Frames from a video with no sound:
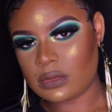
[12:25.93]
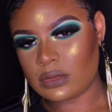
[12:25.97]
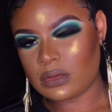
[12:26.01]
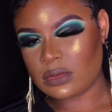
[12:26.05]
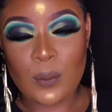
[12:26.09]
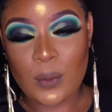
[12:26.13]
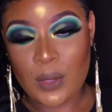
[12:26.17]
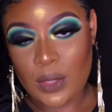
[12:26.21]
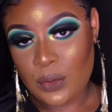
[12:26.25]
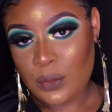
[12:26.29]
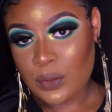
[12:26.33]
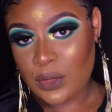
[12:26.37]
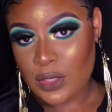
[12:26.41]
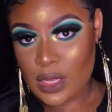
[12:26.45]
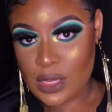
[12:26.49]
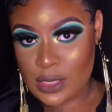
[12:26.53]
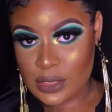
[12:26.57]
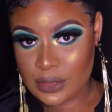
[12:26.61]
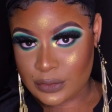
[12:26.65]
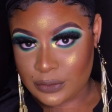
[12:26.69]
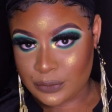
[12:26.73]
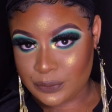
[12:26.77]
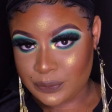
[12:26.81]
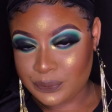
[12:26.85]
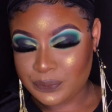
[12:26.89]
Well,
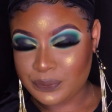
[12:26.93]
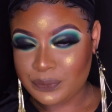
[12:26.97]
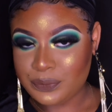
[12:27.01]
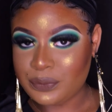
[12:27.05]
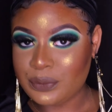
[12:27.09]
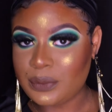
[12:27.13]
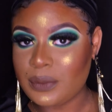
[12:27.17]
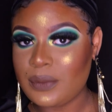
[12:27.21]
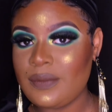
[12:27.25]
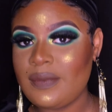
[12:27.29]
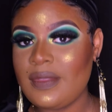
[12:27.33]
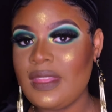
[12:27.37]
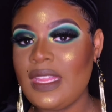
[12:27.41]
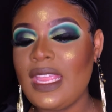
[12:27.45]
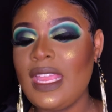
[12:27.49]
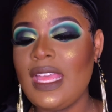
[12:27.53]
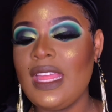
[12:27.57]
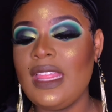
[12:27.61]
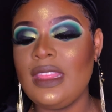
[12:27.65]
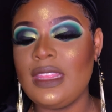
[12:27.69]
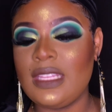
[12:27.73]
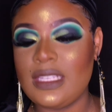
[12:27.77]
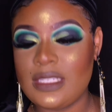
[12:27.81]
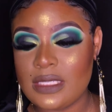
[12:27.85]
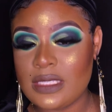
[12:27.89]
y'all,
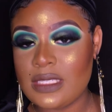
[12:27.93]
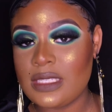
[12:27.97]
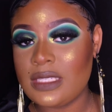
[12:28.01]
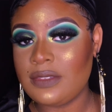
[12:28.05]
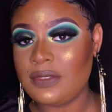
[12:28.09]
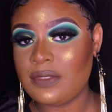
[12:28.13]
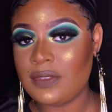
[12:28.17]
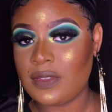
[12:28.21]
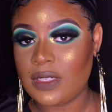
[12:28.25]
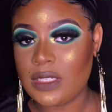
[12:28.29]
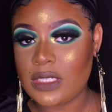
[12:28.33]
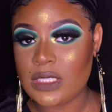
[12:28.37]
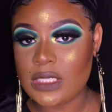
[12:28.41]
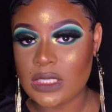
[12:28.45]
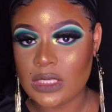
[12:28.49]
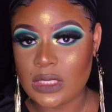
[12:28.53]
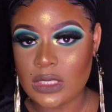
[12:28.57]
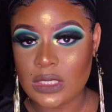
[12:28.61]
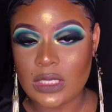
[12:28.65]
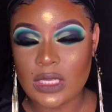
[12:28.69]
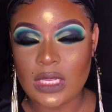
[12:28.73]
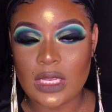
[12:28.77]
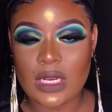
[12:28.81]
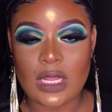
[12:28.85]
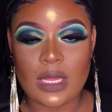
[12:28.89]
this is the finished
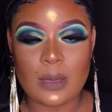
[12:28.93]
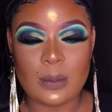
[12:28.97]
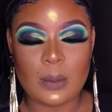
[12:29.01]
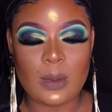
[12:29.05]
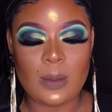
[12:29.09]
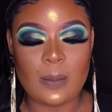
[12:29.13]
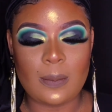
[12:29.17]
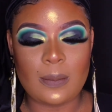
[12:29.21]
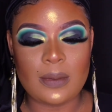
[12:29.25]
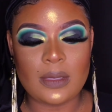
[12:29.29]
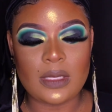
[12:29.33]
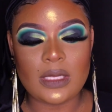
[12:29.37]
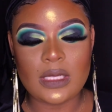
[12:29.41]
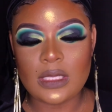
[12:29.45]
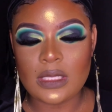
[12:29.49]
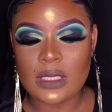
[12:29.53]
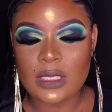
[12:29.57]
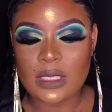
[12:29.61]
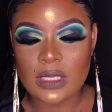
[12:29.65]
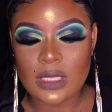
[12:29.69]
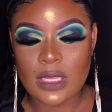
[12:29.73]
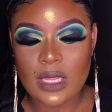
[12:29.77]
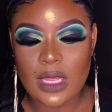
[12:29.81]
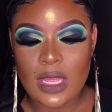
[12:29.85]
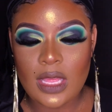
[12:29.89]
look and I'm
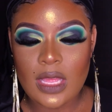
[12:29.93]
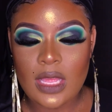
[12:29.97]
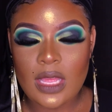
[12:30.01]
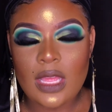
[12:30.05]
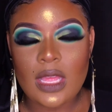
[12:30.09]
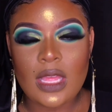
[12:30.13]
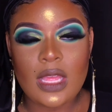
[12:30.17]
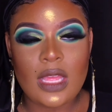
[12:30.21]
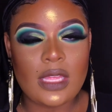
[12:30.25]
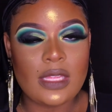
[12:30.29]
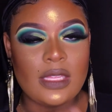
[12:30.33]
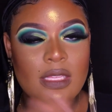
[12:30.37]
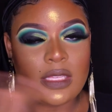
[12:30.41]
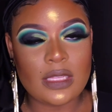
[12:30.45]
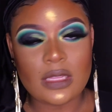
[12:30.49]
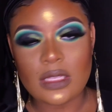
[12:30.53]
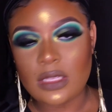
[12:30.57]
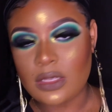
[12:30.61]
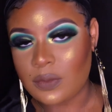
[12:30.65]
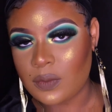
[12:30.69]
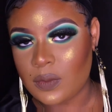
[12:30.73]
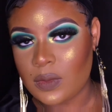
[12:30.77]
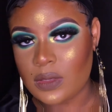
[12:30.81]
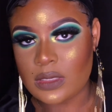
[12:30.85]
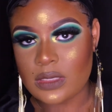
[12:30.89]
completely in
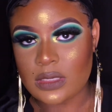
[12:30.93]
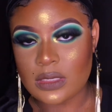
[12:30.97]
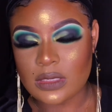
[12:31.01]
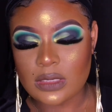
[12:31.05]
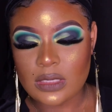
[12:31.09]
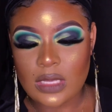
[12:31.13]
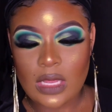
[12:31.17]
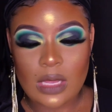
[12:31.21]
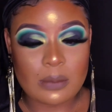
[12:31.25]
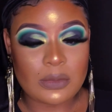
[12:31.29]
love with this look.